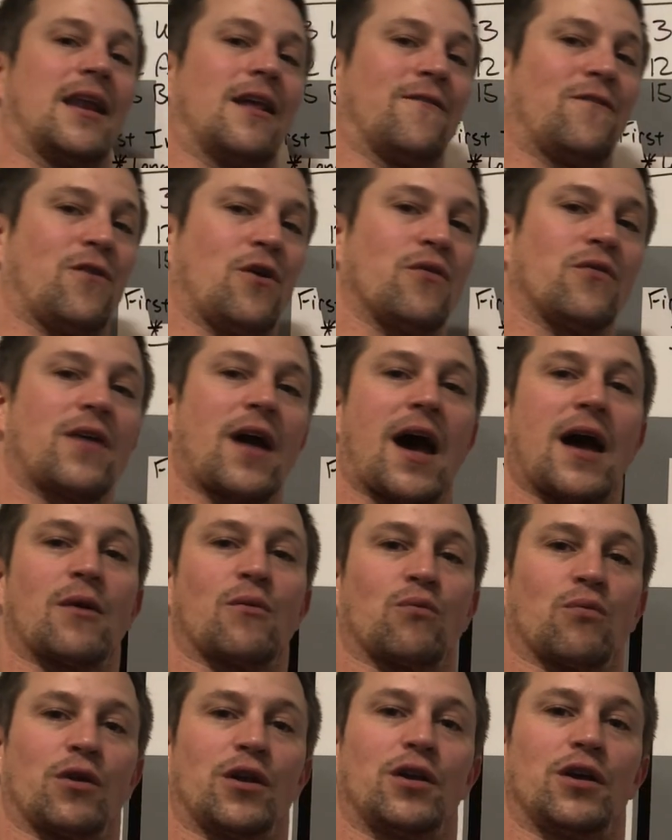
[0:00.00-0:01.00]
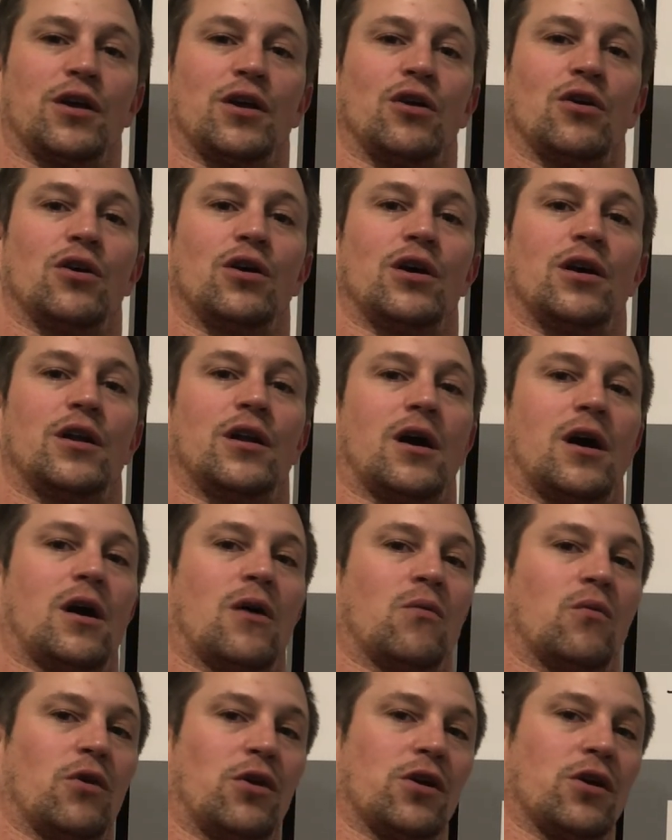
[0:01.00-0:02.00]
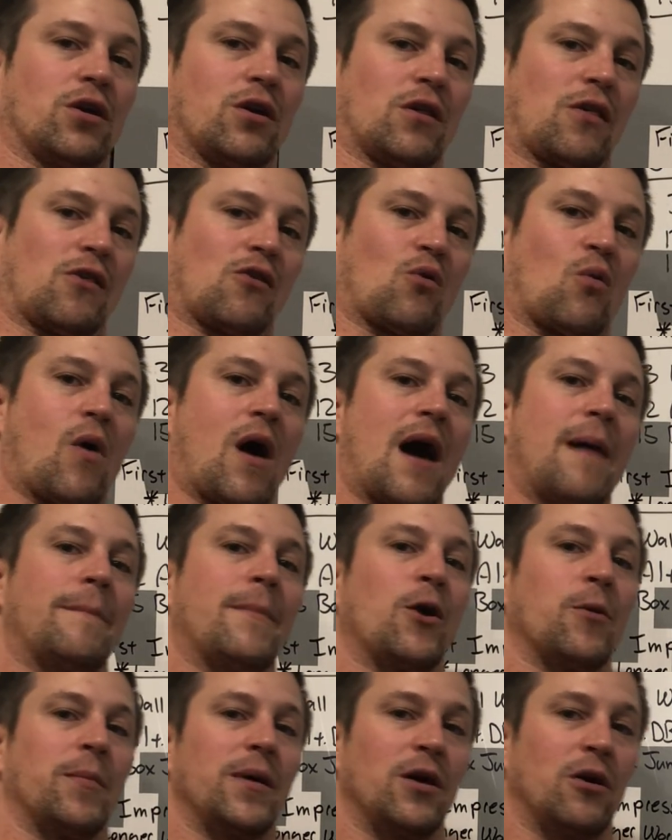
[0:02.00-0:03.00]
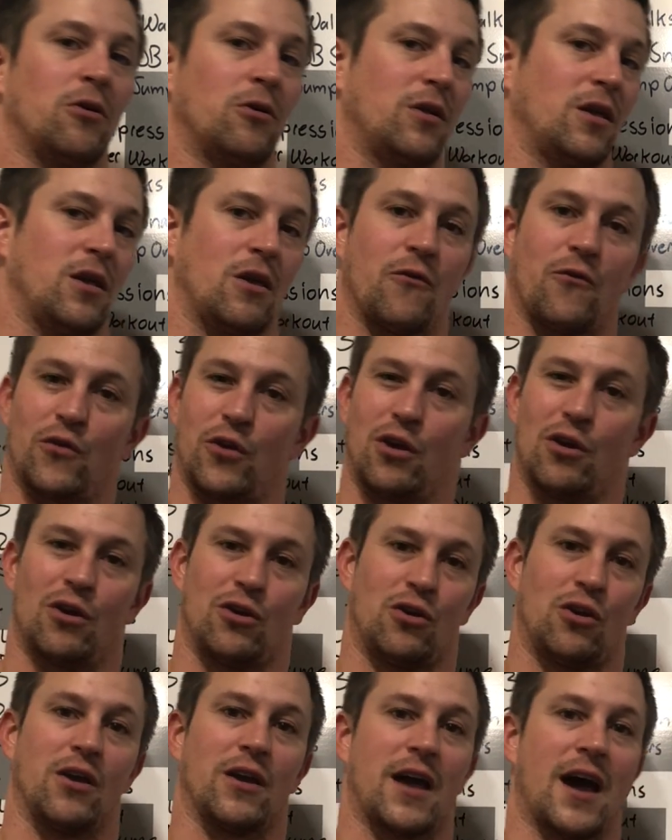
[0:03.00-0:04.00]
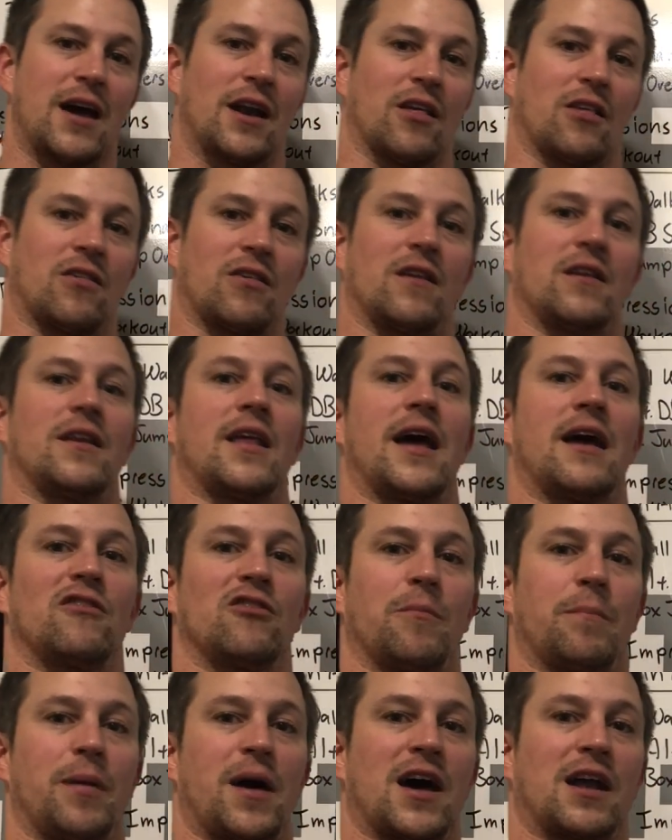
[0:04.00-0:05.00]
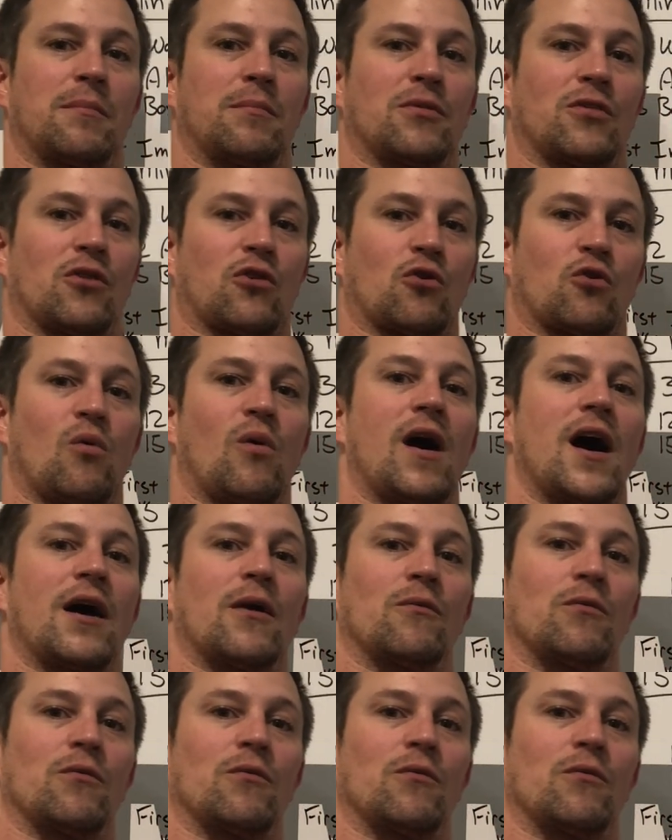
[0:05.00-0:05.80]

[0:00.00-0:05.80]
If you've got really good squat mobility, you know you can kind of sit down the bottom of the squat